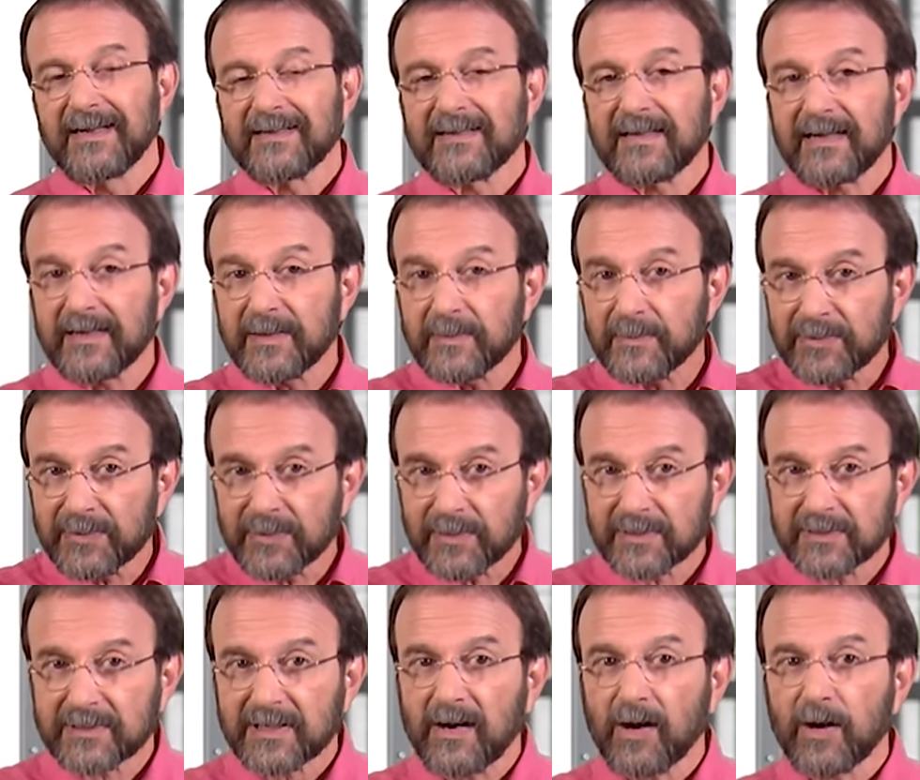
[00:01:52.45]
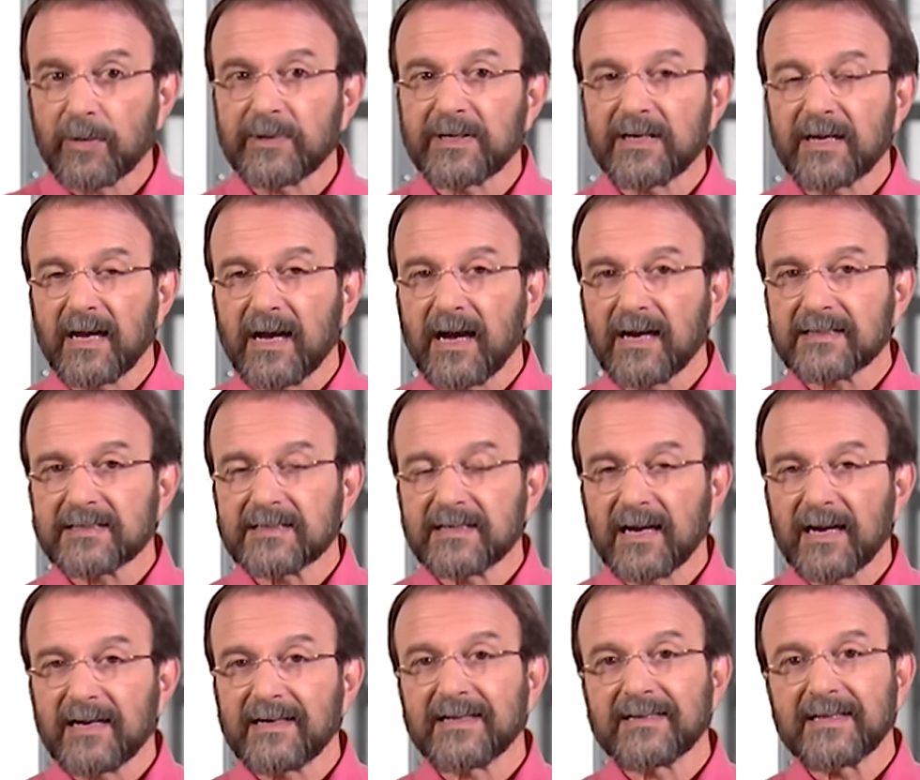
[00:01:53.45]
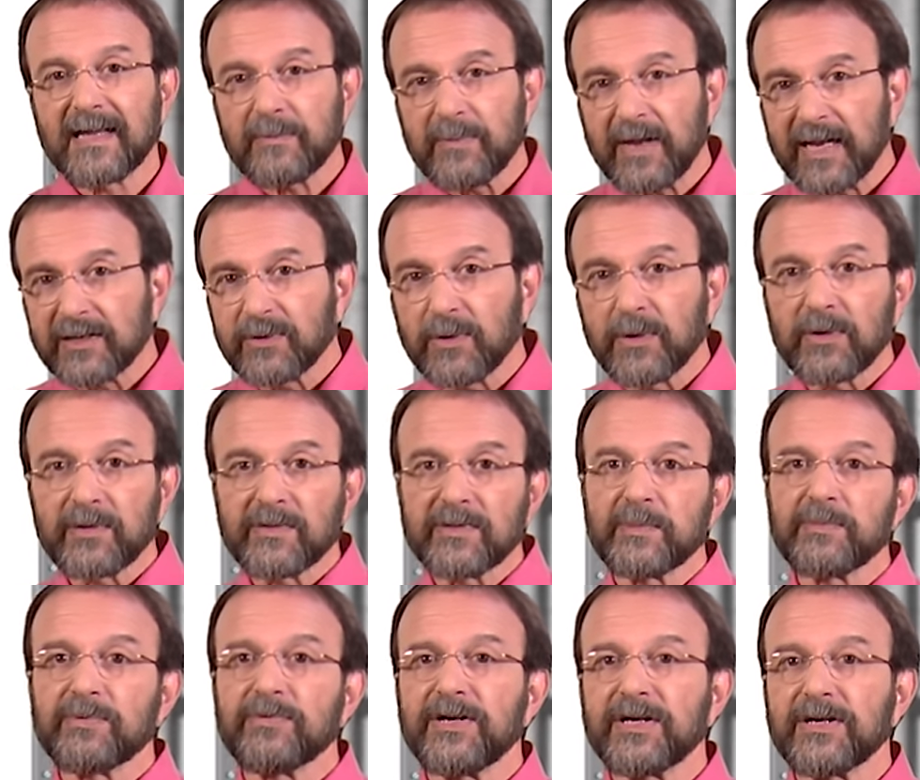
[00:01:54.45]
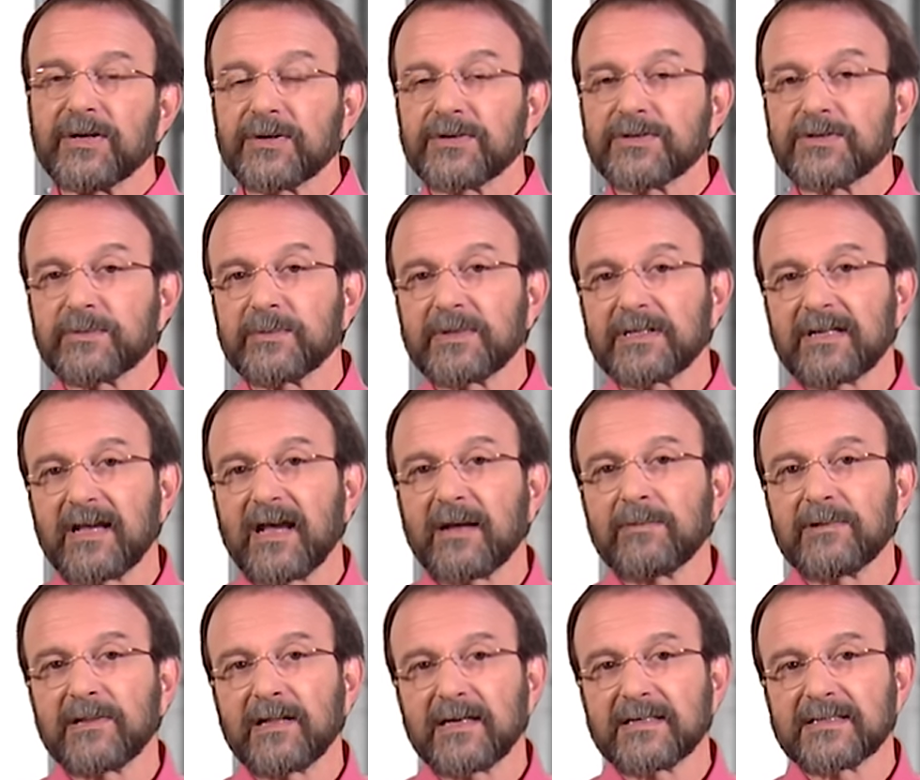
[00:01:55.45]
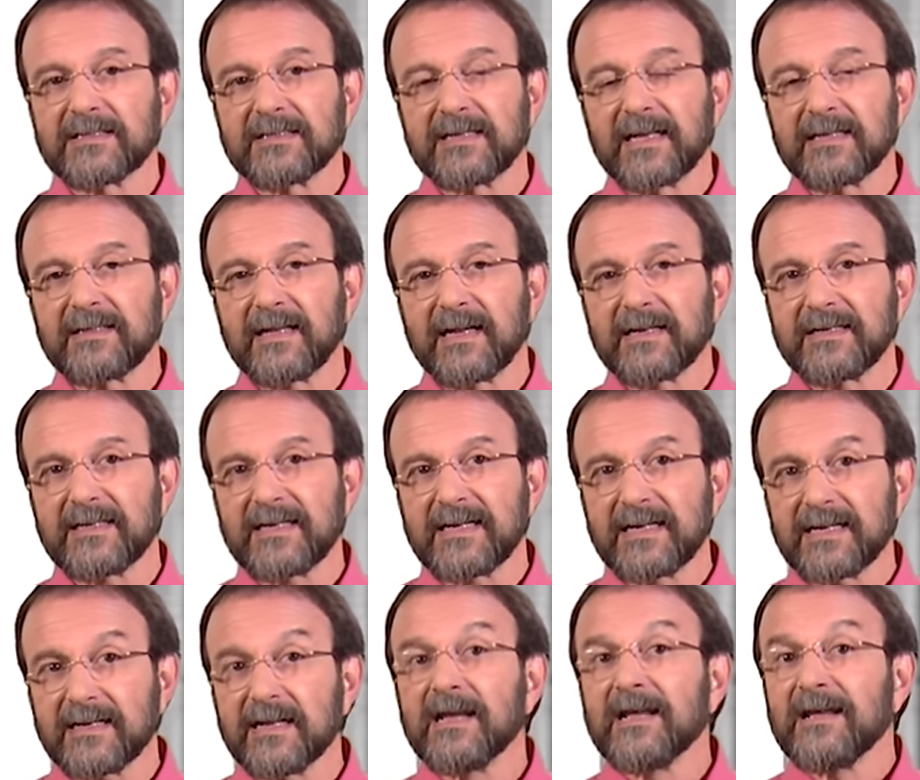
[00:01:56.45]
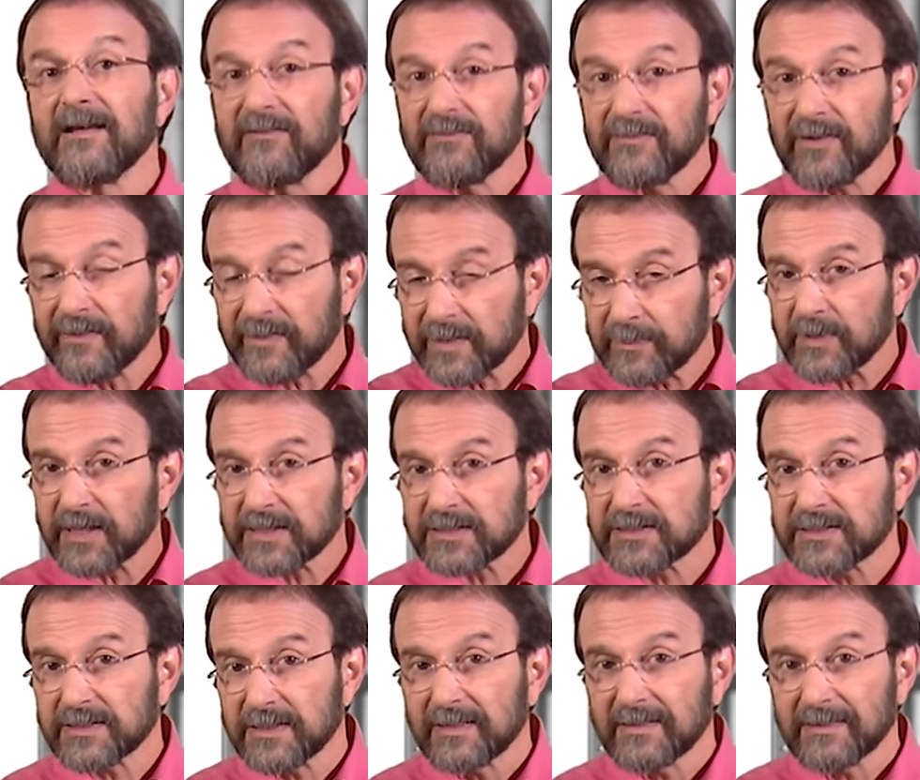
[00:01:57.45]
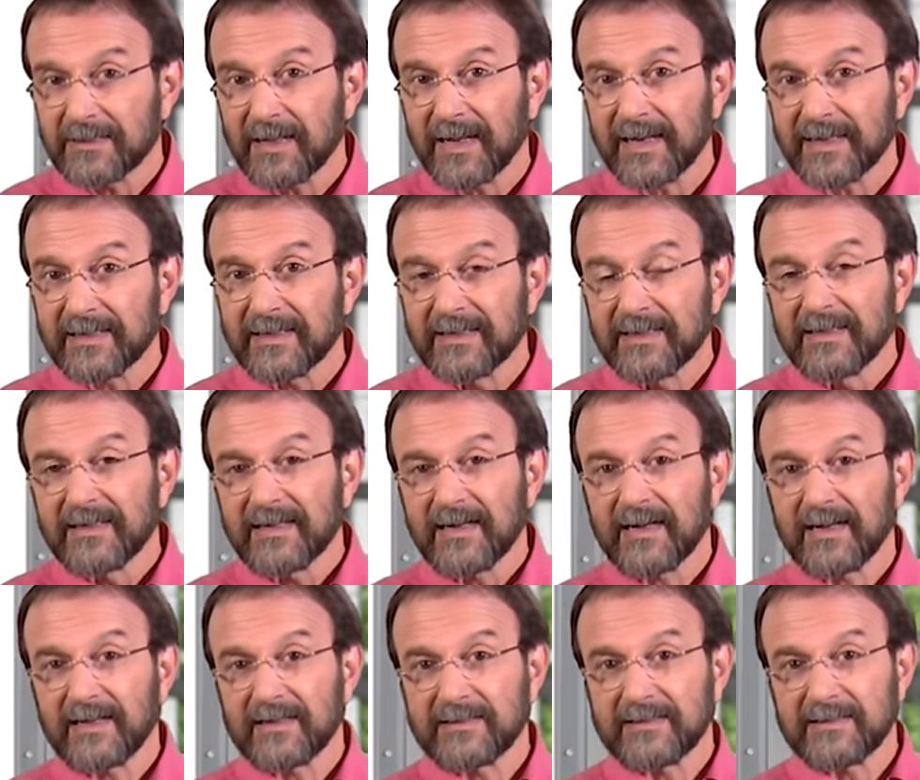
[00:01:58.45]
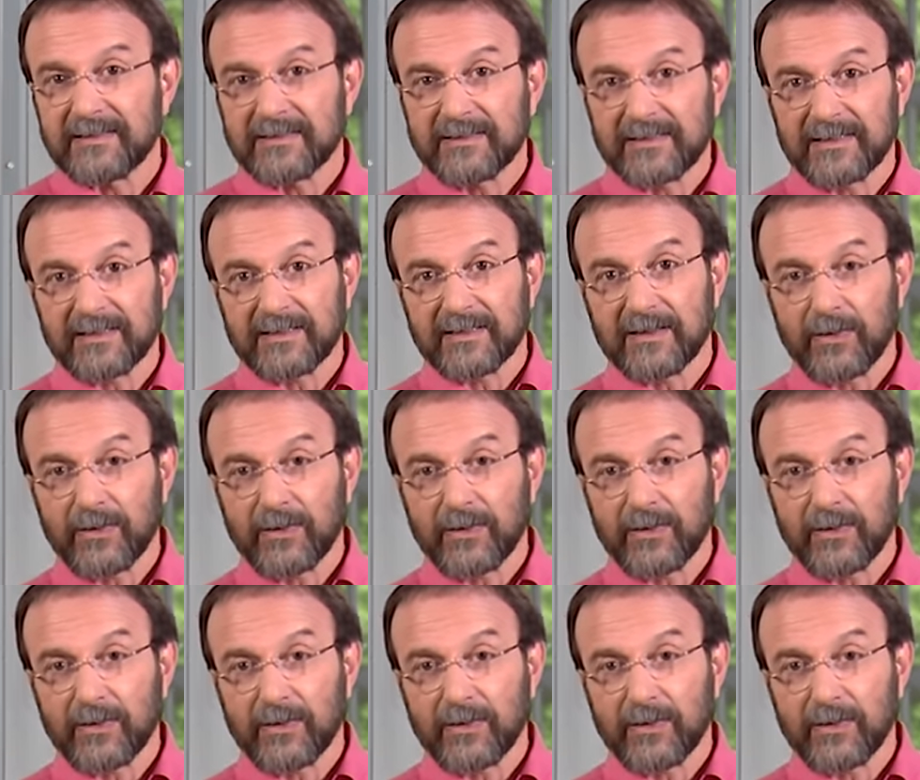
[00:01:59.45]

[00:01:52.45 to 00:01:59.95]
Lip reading: They import carbon dioxide and they make all the precursor metabolites that they need, very much like the